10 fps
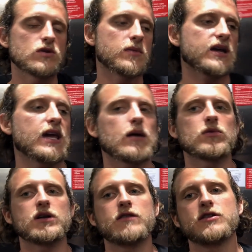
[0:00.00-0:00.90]
with my camera
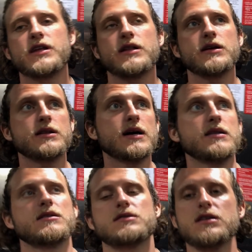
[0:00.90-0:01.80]
and everything like that.
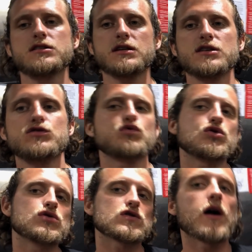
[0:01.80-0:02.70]
They said it's against the
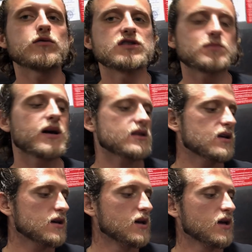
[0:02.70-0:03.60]
rules, so I respect
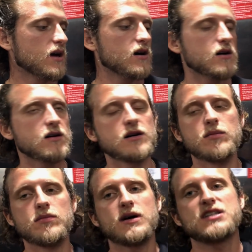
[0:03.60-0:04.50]
it.
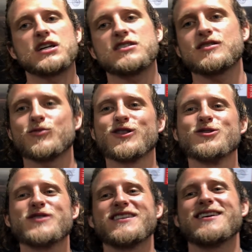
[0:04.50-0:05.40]
I shot some with
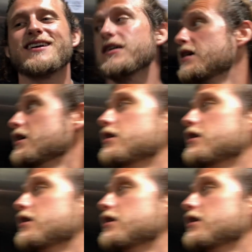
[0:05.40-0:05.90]
Luke in there.